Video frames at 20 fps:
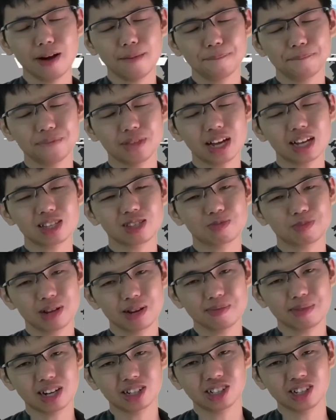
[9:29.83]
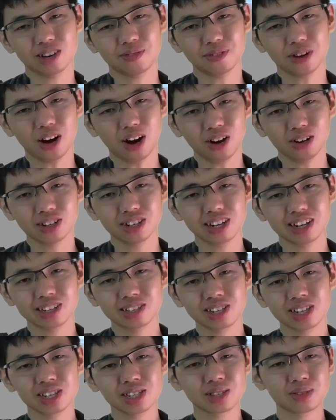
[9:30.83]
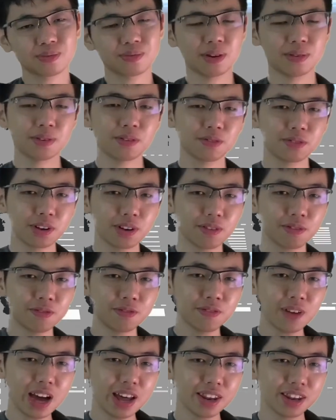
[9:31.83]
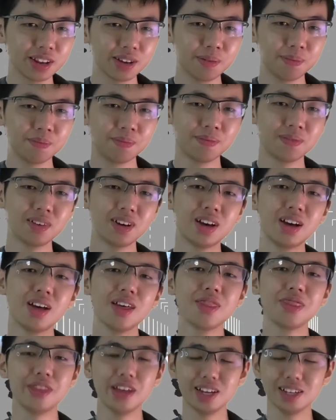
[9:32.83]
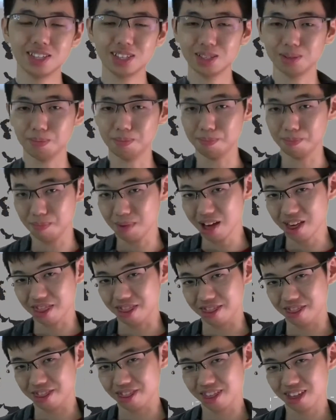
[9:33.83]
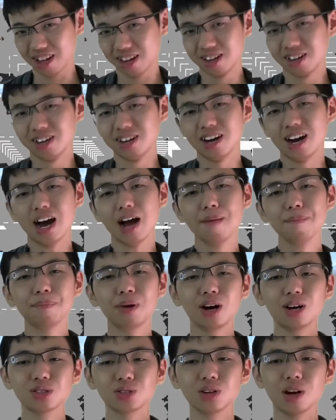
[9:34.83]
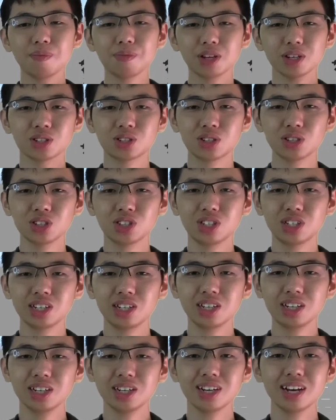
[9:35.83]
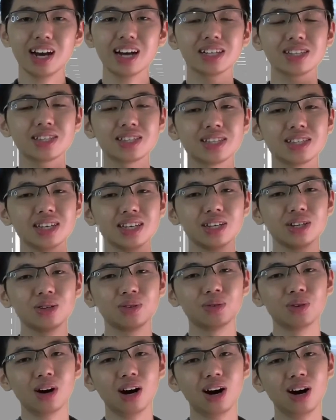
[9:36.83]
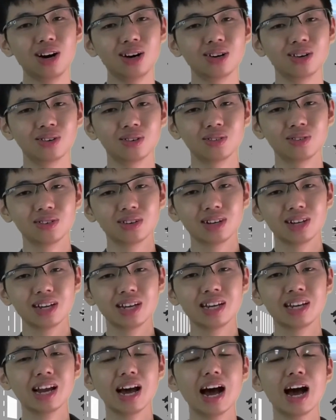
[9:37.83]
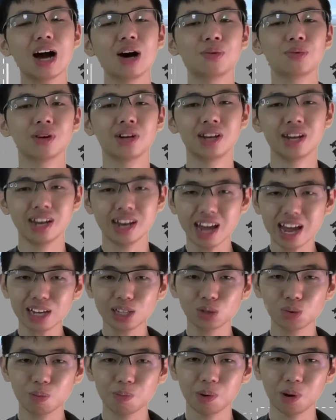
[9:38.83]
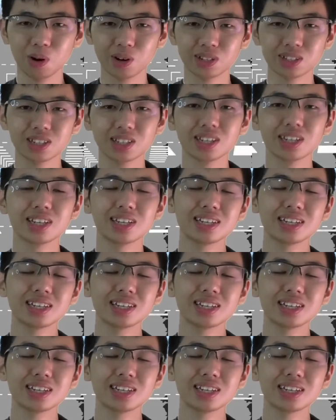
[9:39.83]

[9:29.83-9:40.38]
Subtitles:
Well, that's pretty much it of all the latest from the furry fandom this month. I'm Paul and see you all in our next report.